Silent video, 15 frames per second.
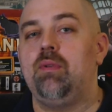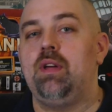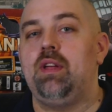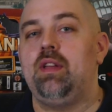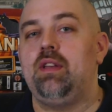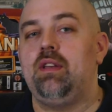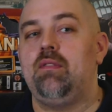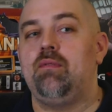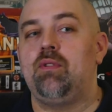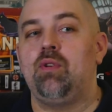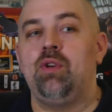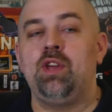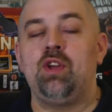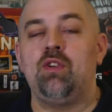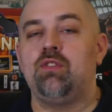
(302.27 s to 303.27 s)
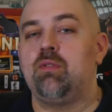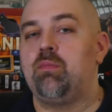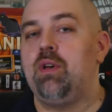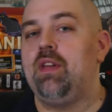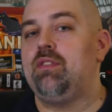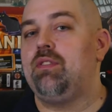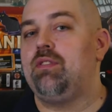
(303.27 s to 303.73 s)
and really goes to
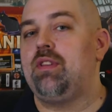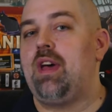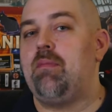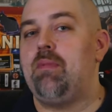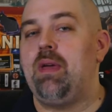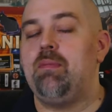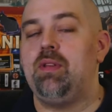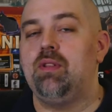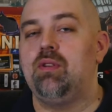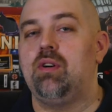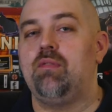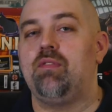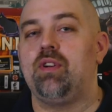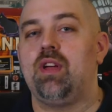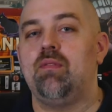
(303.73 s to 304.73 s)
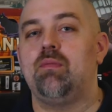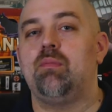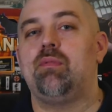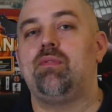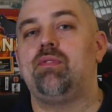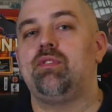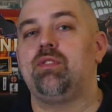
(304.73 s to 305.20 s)
places that may be a little
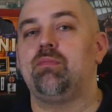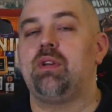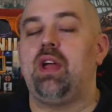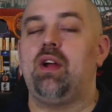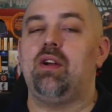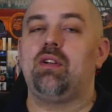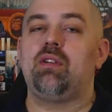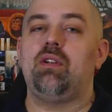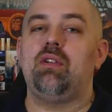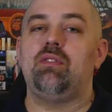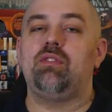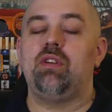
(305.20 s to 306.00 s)
unforgivable for some characters.